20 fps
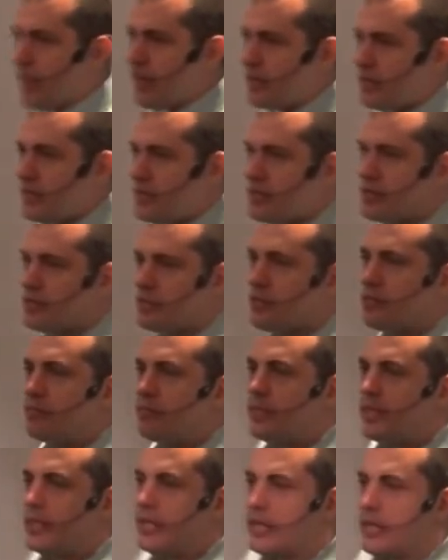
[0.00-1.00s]
It is
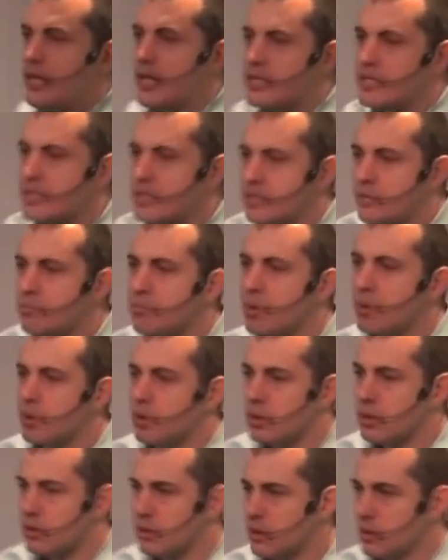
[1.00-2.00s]
simply a
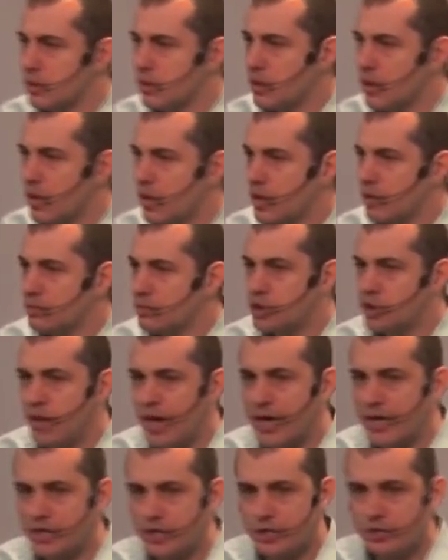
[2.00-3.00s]
symbol, an
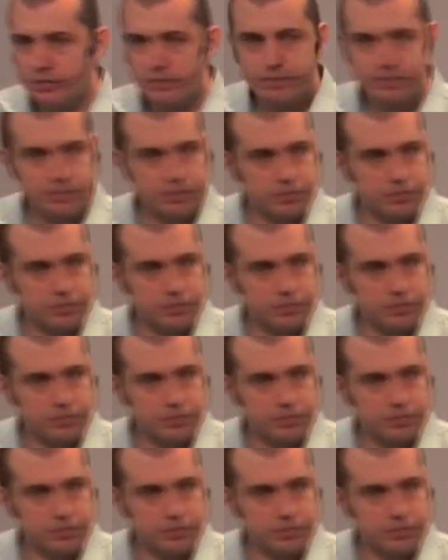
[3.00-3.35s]
abstraction.